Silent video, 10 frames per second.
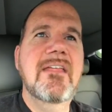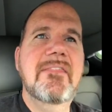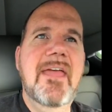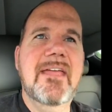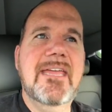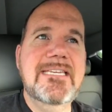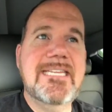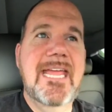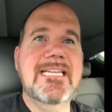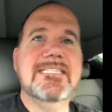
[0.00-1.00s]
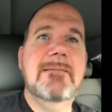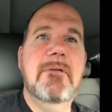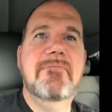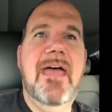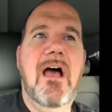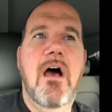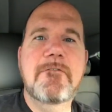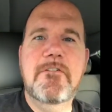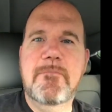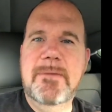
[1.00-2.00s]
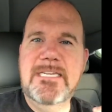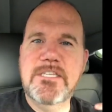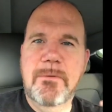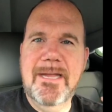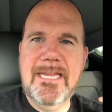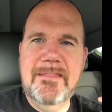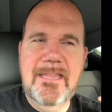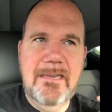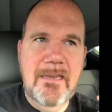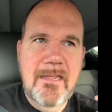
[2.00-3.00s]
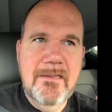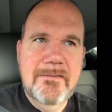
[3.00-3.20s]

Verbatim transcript: that can take some of that off of me so I can then